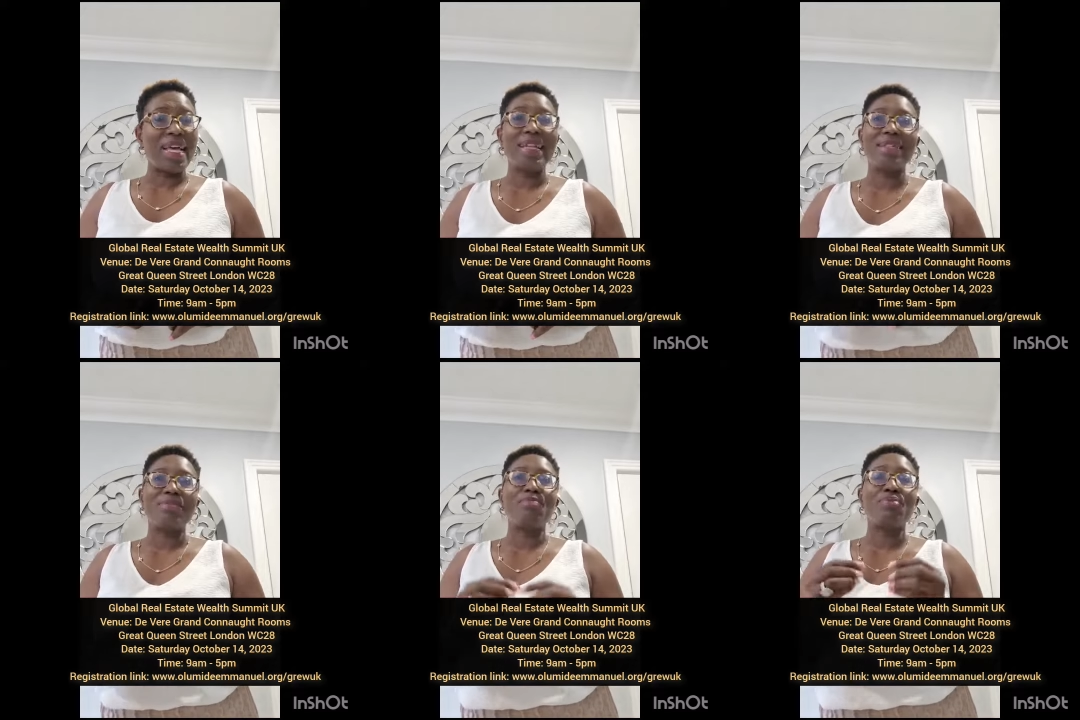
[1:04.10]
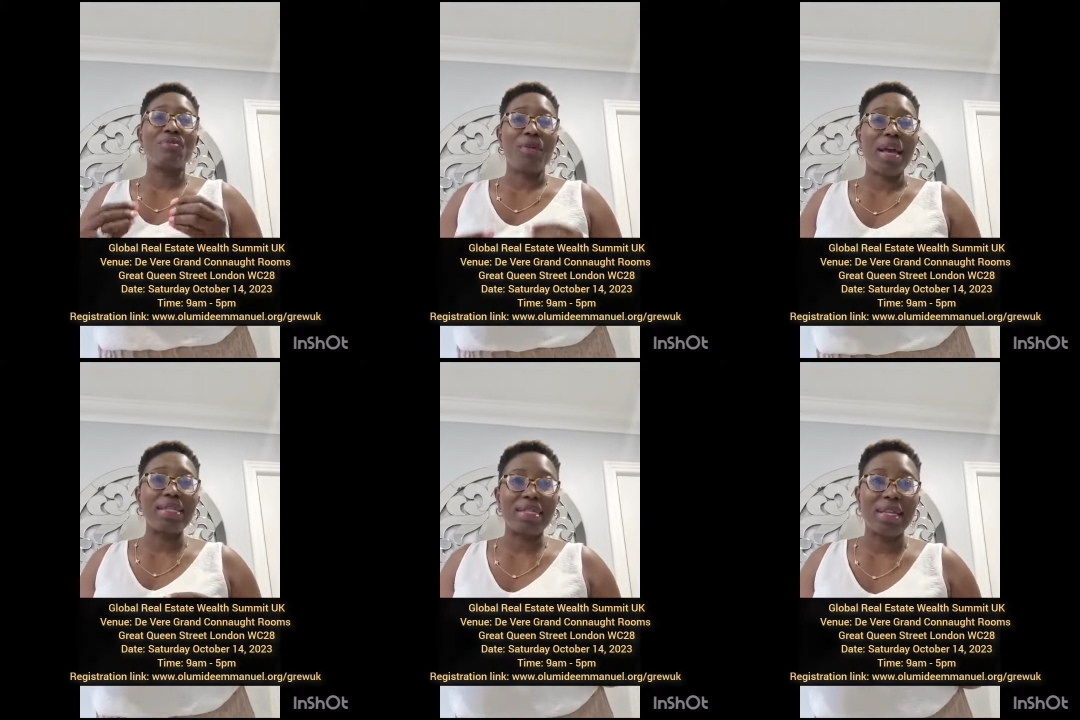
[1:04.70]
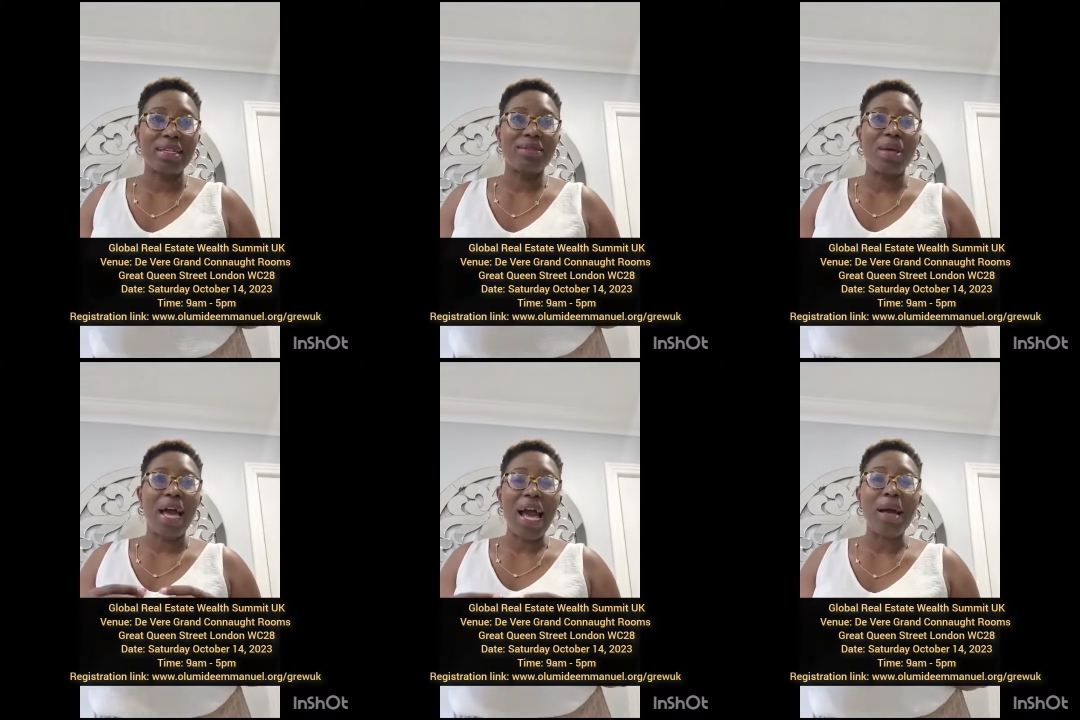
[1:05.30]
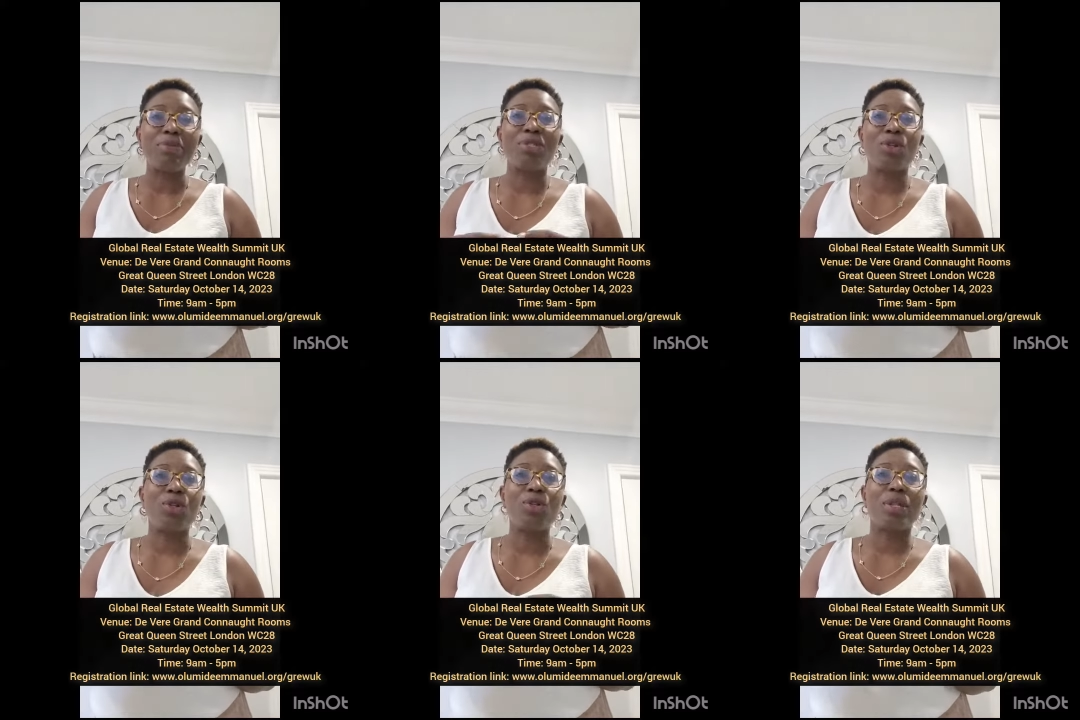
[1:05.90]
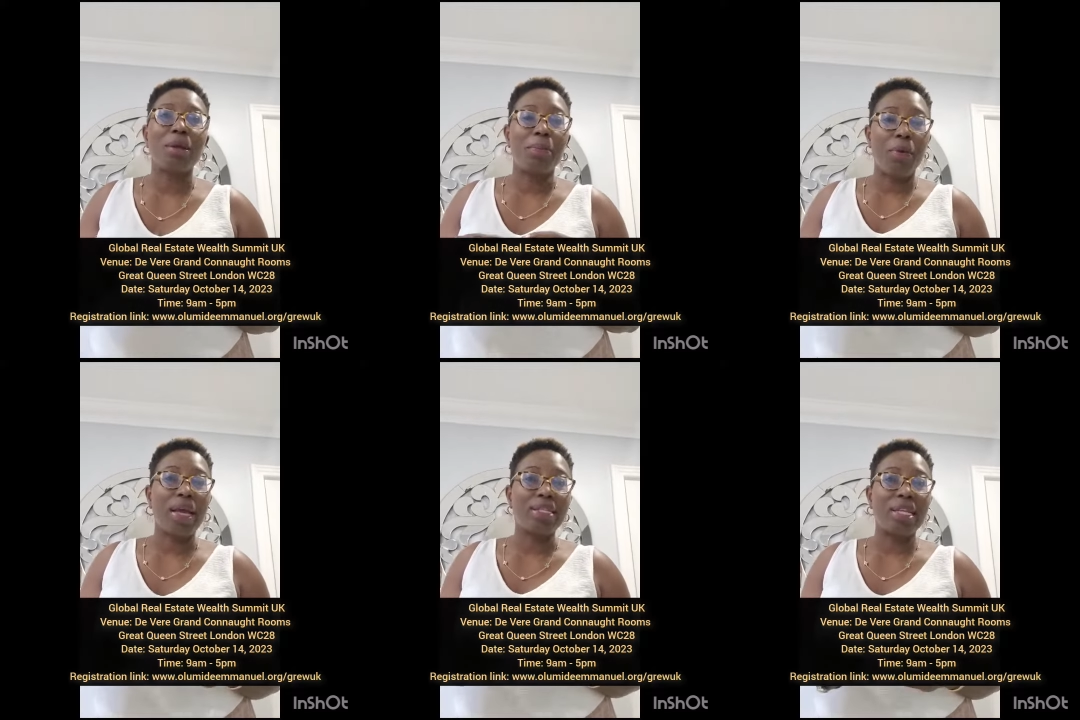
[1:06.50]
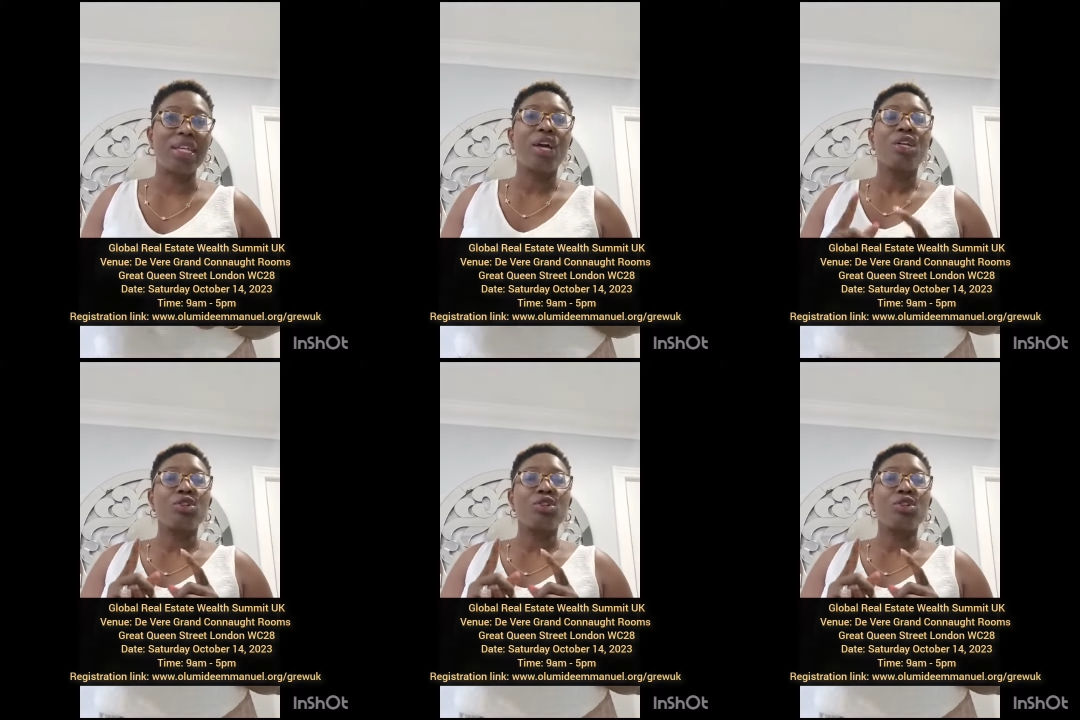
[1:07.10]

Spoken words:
That is priceless. Absolutely priceless.